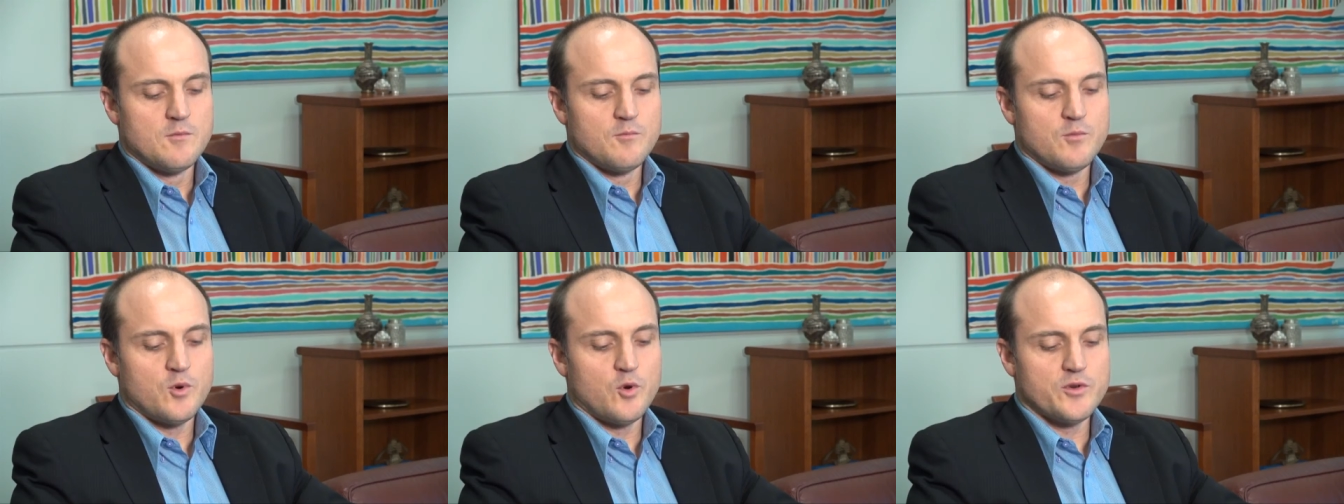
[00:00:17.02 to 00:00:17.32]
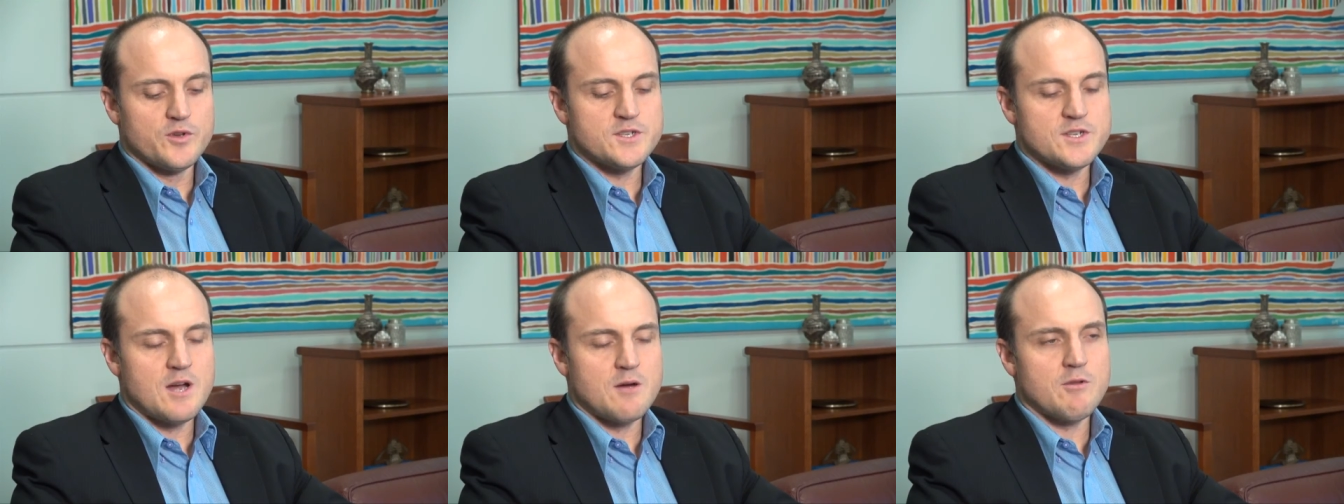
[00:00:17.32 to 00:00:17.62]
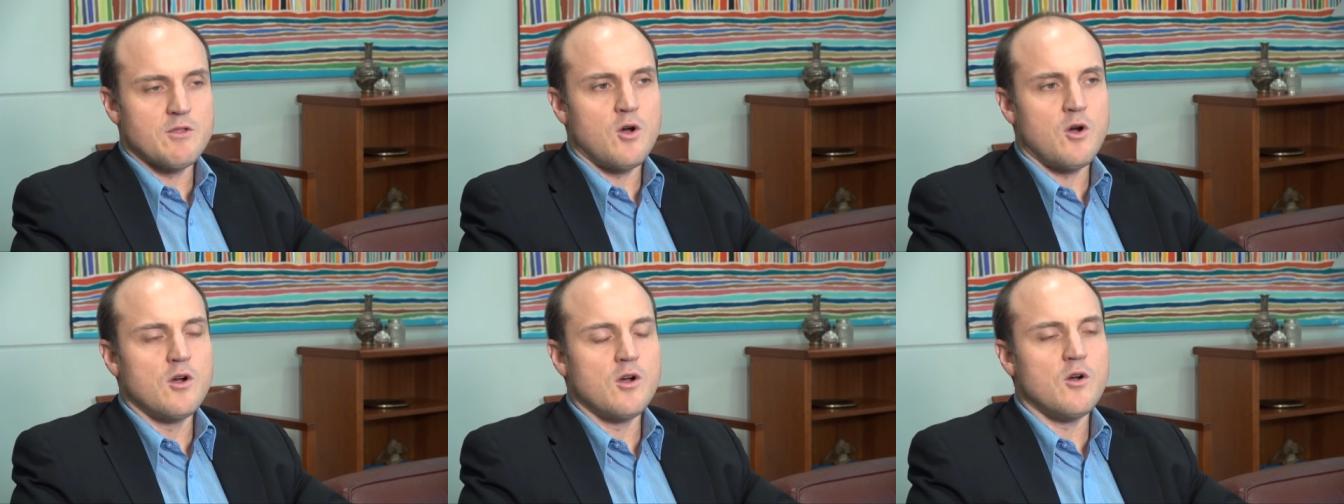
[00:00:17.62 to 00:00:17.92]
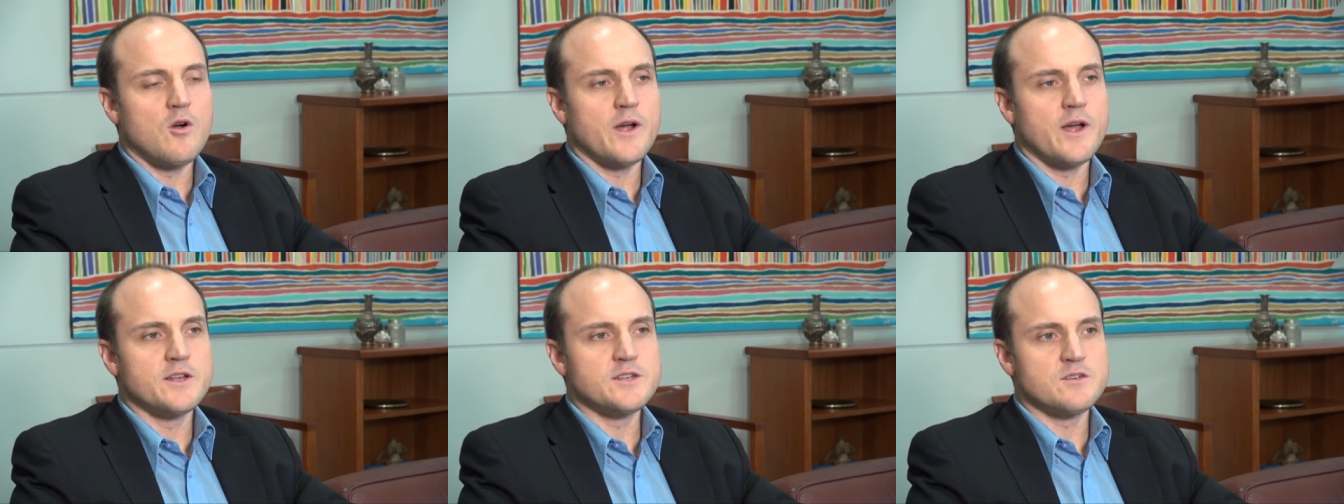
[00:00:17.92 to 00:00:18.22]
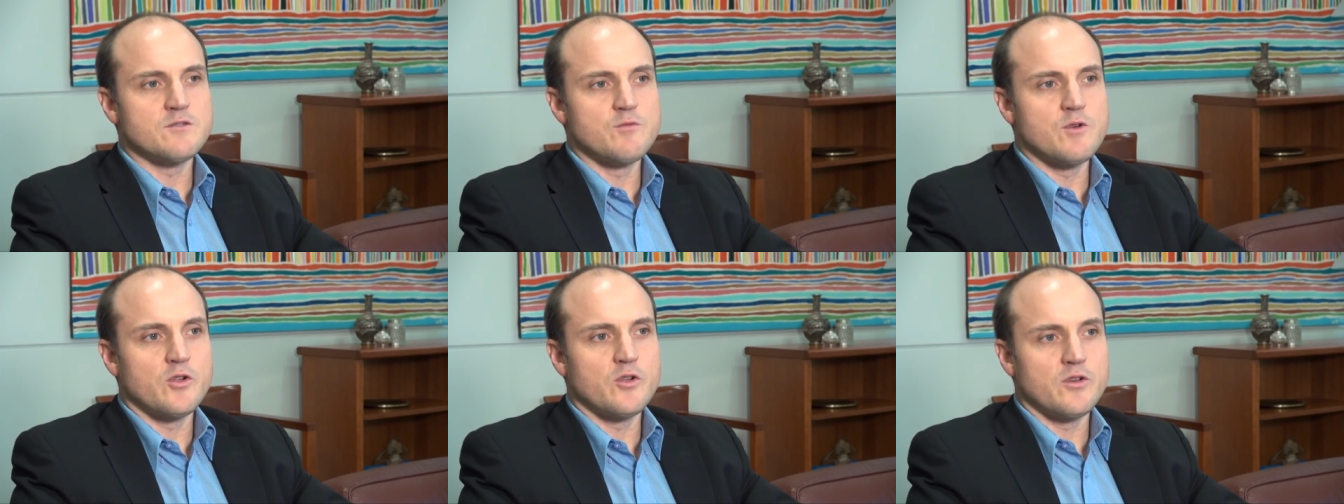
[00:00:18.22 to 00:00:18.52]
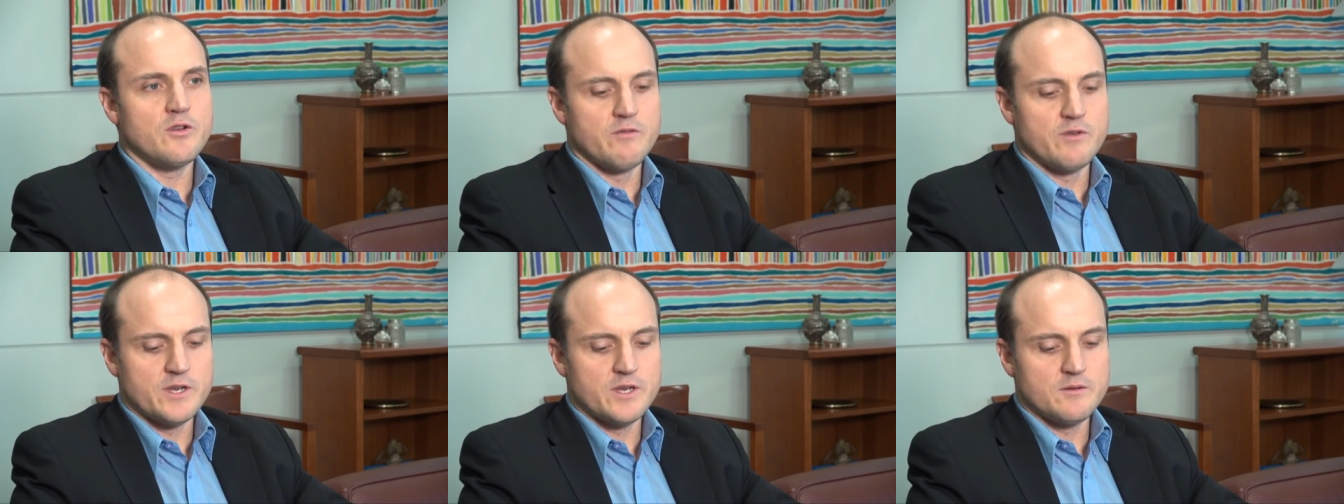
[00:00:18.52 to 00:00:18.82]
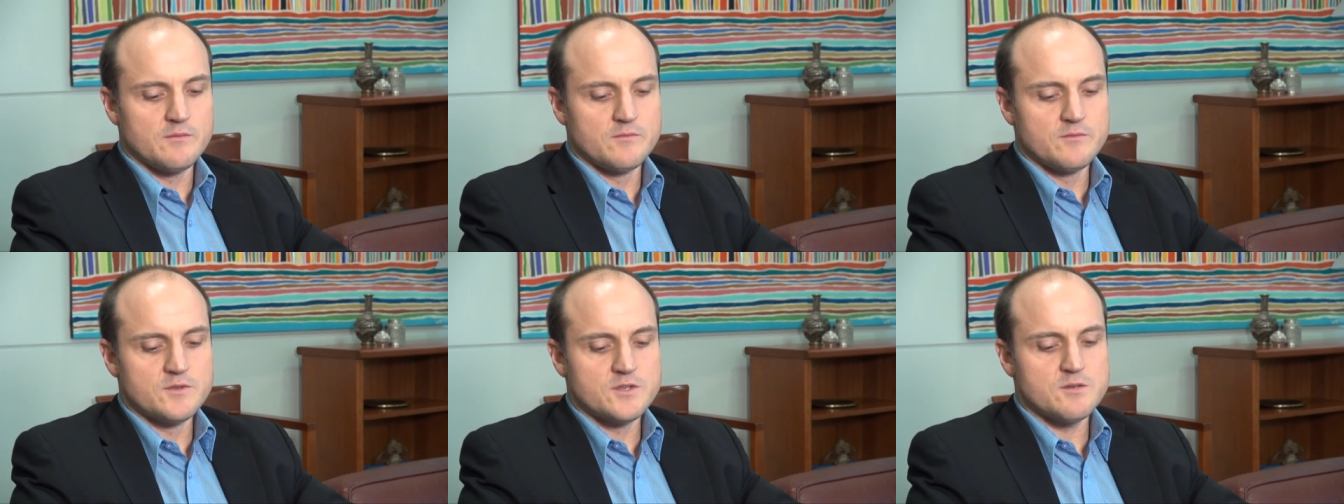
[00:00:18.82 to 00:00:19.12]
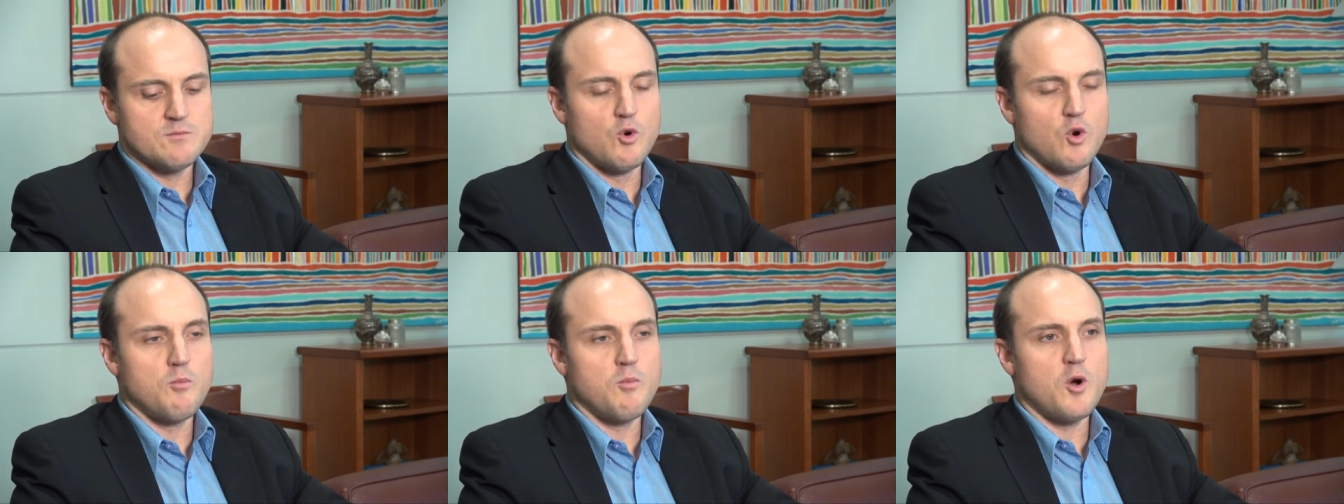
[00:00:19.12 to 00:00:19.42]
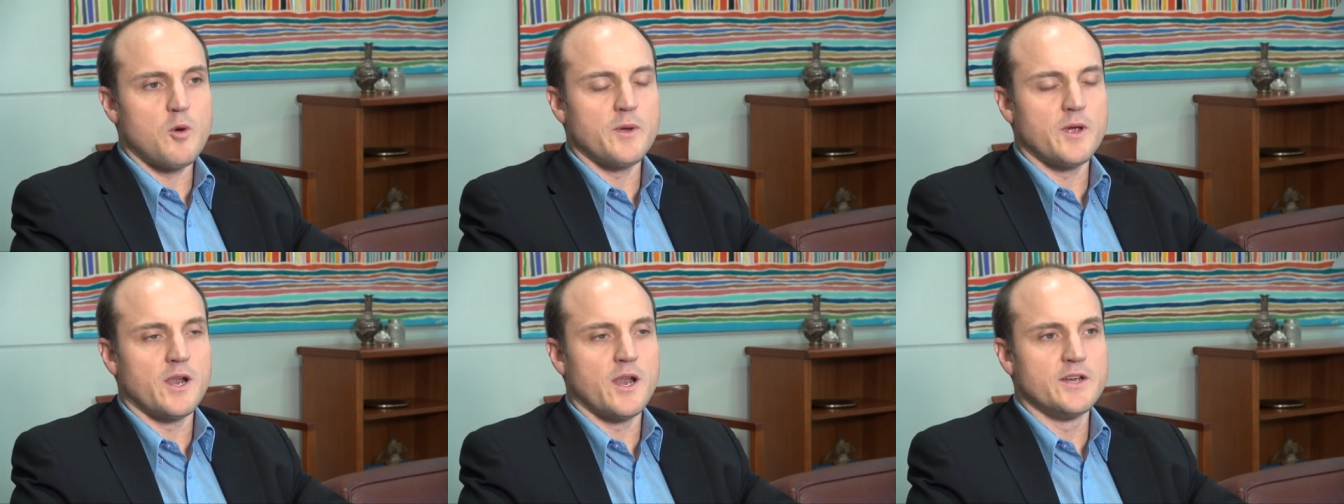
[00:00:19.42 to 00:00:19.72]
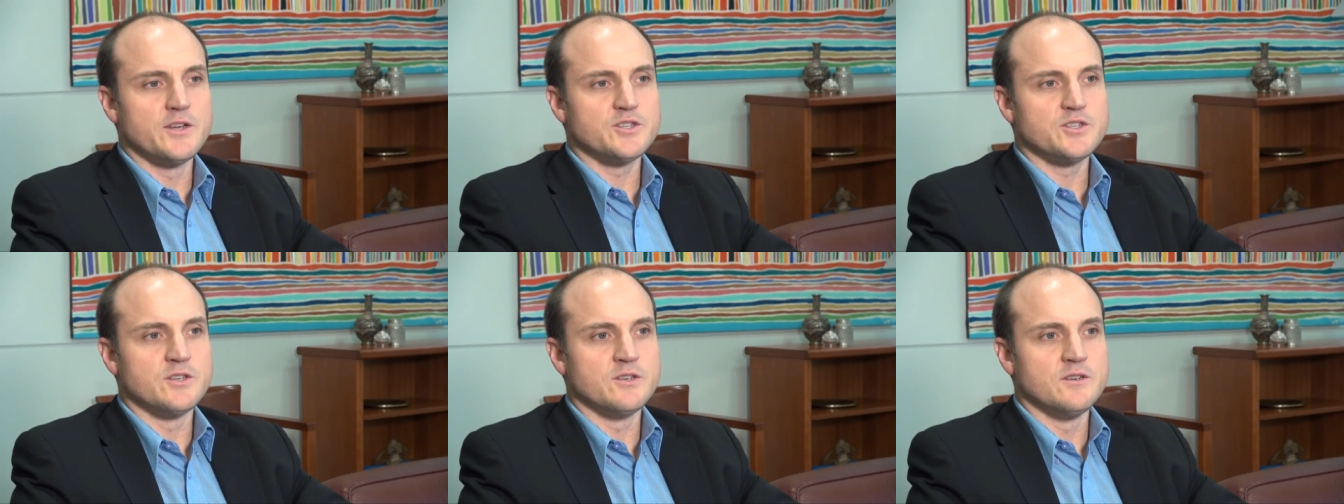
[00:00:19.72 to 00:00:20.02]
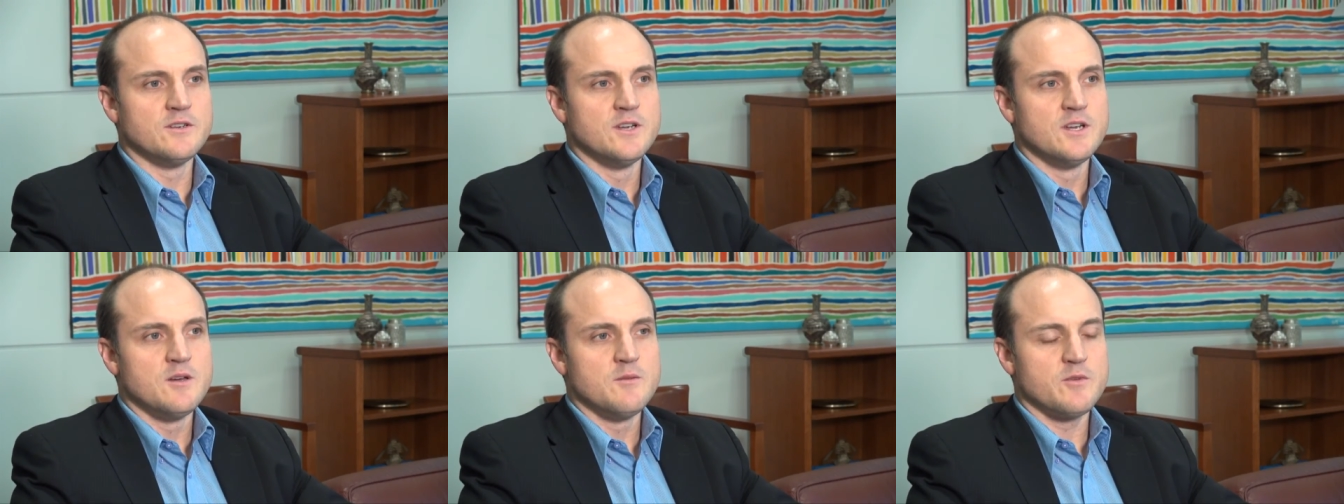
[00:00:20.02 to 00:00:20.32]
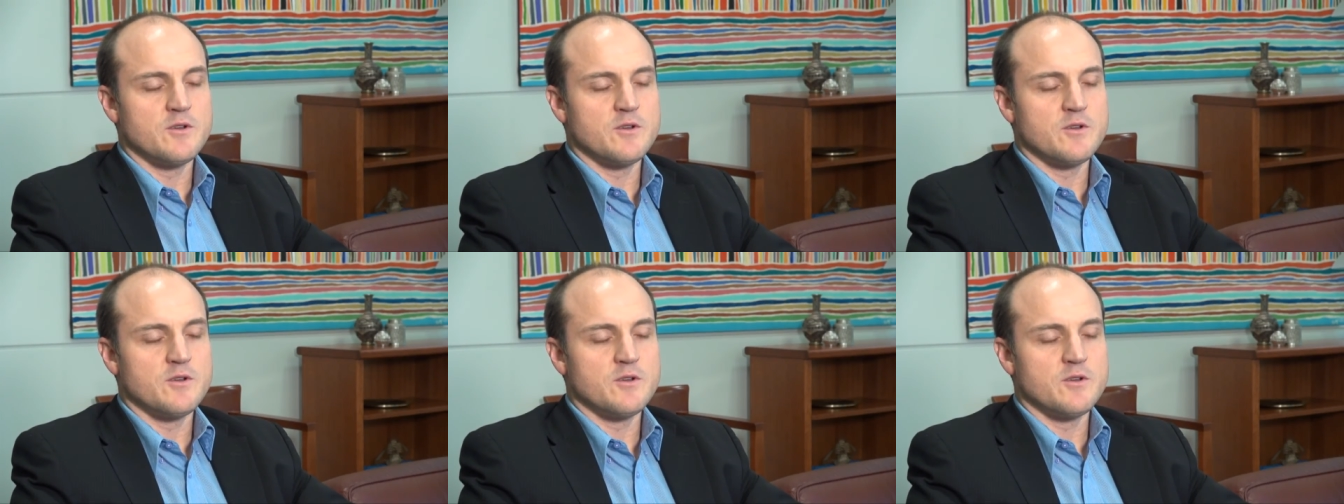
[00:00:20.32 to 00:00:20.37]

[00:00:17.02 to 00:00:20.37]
Paul, to start with, Hong Kong has a relatively small population,